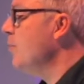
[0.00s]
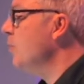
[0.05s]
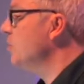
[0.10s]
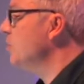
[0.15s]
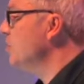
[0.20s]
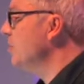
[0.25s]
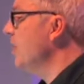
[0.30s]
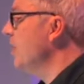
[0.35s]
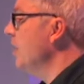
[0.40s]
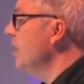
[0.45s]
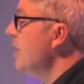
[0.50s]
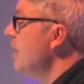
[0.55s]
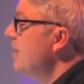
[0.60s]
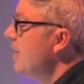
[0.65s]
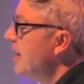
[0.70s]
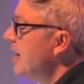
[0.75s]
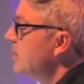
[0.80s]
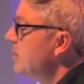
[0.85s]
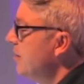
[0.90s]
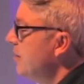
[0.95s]
I must say,
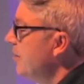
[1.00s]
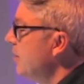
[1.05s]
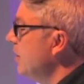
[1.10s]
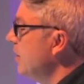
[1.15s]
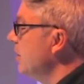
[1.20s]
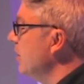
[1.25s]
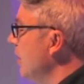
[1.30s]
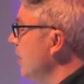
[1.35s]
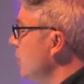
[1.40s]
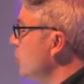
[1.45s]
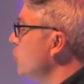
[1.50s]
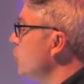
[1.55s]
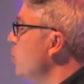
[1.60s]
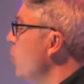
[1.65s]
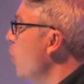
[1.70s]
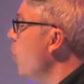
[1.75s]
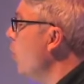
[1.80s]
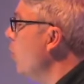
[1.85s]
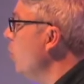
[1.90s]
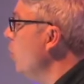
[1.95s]
that's difficult in a
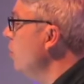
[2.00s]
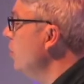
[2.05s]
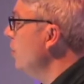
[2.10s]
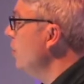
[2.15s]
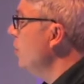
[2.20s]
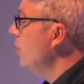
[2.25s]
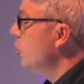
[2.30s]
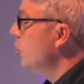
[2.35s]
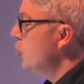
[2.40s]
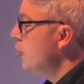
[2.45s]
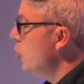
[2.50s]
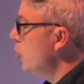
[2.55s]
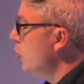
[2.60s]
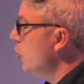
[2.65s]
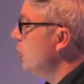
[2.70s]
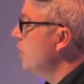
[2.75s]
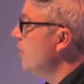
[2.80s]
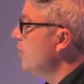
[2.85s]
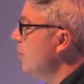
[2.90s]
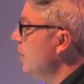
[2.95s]
small
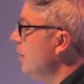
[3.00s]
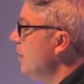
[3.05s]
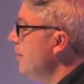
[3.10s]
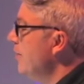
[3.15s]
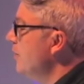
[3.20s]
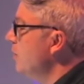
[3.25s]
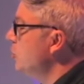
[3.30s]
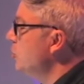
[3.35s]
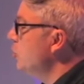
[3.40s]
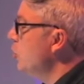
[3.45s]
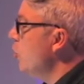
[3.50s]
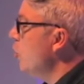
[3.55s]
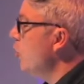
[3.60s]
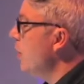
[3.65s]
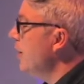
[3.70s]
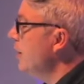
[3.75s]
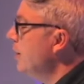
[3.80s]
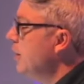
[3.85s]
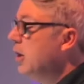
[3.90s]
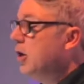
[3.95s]
community of believers. You know
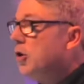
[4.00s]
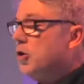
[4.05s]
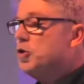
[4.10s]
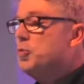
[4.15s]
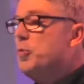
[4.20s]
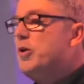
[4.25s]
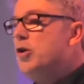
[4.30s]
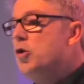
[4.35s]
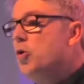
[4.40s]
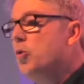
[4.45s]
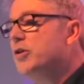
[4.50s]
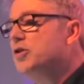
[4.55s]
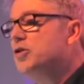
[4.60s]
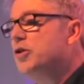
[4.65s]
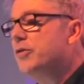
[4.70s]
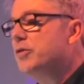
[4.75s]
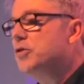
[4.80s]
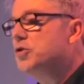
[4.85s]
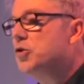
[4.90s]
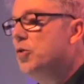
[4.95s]
why? Because we know
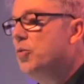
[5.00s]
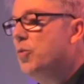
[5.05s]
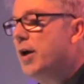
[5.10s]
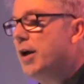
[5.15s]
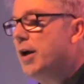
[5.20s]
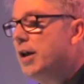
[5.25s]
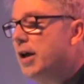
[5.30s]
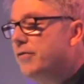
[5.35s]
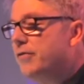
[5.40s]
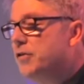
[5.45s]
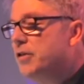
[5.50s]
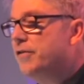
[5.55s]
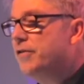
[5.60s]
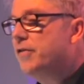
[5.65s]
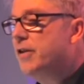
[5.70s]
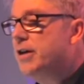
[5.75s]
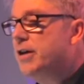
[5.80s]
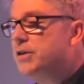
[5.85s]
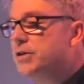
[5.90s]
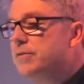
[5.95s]
each other so well after the
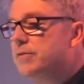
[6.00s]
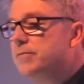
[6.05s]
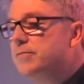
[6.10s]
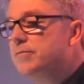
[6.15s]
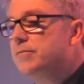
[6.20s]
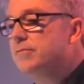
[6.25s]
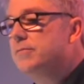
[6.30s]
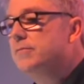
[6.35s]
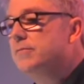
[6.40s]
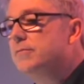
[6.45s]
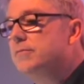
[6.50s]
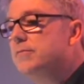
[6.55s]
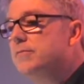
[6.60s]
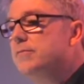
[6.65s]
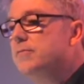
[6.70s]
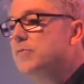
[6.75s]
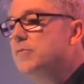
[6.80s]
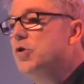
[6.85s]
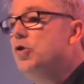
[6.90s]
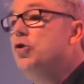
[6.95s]
flesh.
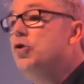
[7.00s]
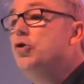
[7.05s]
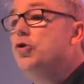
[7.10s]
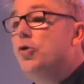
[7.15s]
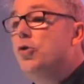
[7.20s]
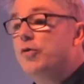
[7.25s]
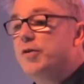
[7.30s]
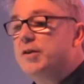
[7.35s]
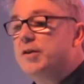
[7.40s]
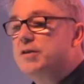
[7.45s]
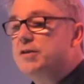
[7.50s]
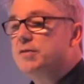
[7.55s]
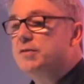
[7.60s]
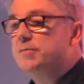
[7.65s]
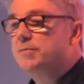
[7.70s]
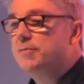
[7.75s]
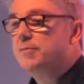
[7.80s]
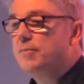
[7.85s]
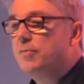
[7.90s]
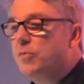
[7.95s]
You know
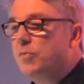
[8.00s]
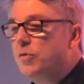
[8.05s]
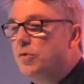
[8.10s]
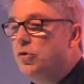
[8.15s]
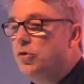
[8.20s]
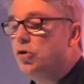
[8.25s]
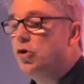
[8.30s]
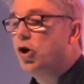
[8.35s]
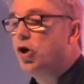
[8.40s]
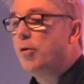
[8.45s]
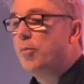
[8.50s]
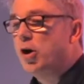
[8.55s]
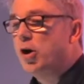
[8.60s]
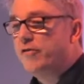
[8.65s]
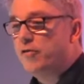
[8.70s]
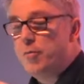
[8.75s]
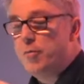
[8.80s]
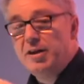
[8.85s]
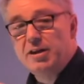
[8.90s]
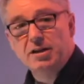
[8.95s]
this. You can come out
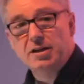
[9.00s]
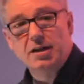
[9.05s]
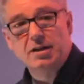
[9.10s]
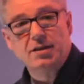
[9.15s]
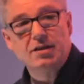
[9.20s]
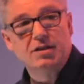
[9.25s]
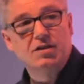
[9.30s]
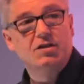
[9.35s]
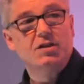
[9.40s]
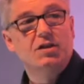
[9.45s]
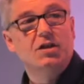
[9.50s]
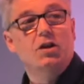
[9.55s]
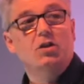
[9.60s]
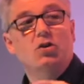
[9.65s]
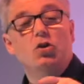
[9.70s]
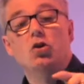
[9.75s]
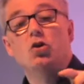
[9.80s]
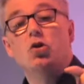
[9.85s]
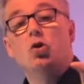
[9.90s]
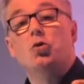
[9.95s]
of a meeting like this.
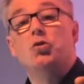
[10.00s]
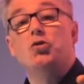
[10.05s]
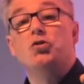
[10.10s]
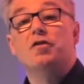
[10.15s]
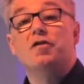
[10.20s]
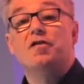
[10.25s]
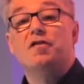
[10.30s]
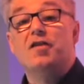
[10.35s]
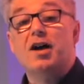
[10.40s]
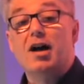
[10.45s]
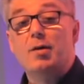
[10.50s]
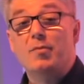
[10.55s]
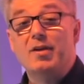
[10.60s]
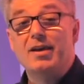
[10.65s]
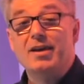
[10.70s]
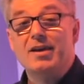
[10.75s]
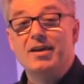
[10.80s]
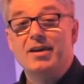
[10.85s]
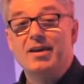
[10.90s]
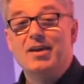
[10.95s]
You can go to your
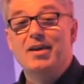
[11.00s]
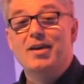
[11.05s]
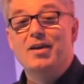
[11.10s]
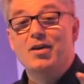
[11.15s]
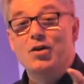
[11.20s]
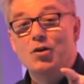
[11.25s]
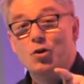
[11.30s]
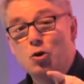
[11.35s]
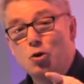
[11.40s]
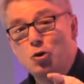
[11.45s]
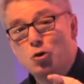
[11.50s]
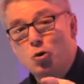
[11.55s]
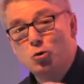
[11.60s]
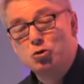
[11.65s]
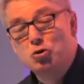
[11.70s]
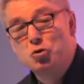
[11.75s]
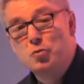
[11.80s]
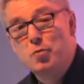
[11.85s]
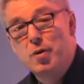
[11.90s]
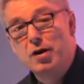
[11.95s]
family. Who
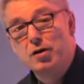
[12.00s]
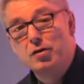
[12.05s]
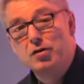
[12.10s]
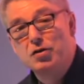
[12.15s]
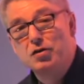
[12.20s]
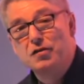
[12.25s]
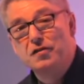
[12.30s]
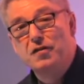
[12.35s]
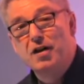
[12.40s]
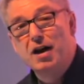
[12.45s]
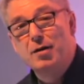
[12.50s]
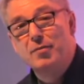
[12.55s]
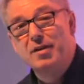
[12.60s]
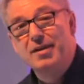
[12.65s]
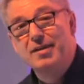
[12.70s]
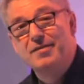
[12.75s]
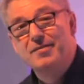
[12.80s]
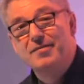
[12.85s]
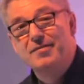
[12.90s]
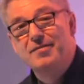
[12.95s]
knows you better than your
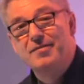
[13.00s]
family?